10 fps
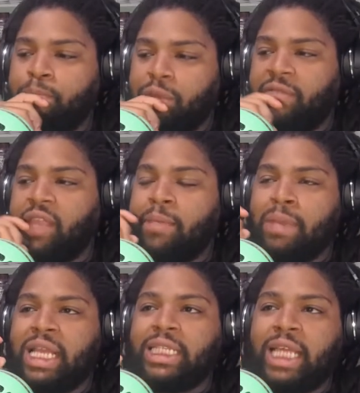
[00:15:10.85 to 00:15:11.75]
If they
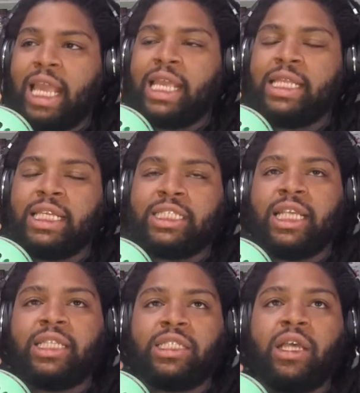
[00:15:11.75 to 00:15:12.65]
maintain the
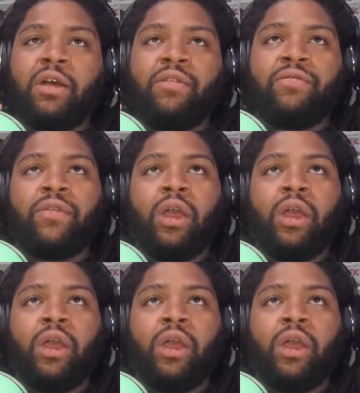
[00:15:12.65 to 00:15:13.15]
sense of,